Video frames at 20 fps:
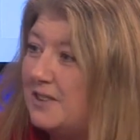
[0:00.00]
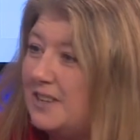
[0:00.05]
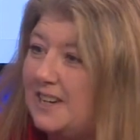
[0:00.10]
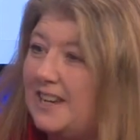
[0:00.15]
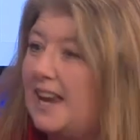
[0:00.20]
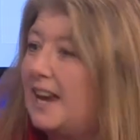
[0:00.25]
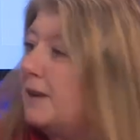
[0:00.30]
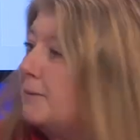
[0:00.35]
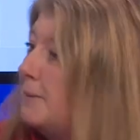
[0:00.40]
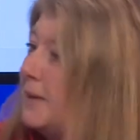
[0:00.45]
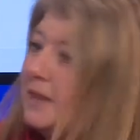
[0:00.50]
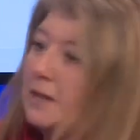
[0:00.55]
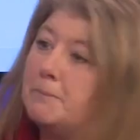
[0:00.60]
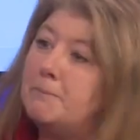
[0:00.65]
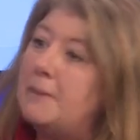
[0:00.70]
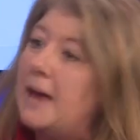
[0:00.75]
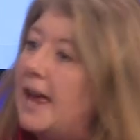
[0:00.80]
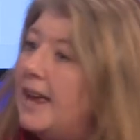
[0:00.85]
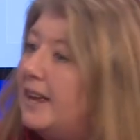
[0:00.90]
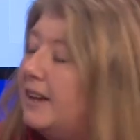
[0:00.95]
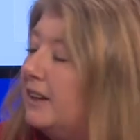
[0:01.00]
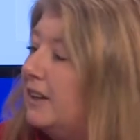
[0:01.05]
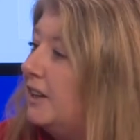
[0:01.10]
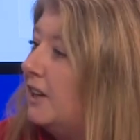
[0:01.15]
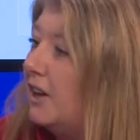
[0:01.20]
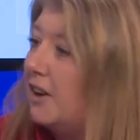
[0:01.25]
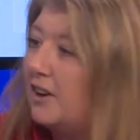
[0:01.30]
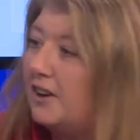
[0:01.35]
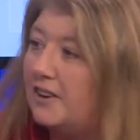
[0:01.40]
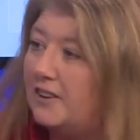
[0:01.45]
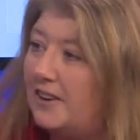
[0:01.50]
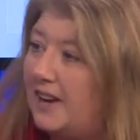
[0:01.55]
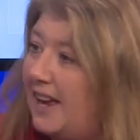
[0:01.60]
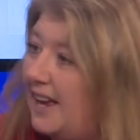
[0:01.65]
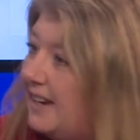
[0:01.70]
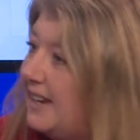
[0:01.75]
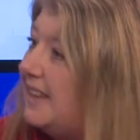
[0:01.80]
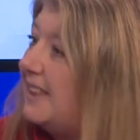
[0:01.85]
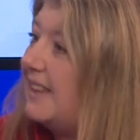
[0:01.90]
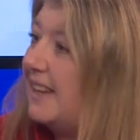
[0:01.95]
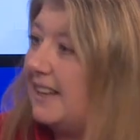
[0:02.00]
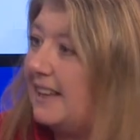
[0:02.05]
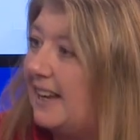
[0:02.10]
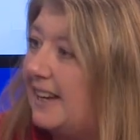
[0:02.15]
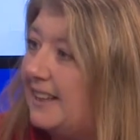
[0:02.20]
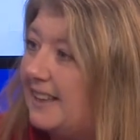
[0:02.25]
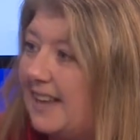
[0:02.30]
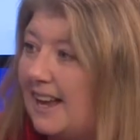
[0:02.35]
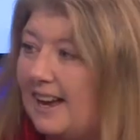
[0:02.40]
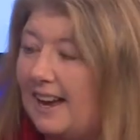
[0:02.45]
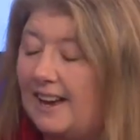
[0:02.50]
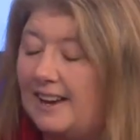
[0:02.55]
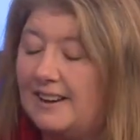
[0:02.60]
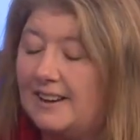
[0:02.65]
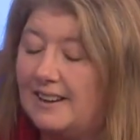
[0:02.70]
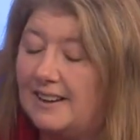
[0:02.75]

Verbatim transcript: to get them in the mail or anything like that.